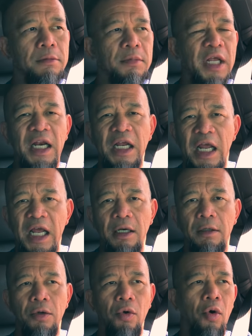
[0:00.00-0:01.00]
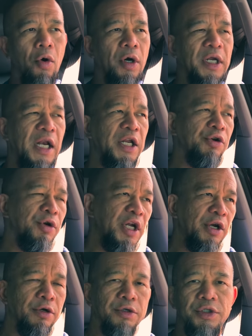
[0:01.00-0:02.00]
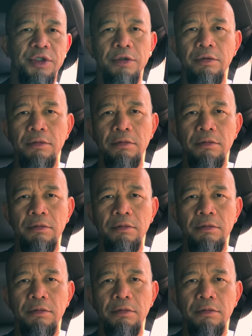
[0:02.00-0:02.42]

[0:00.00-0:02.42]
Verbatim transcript: getting hit or getting your ears,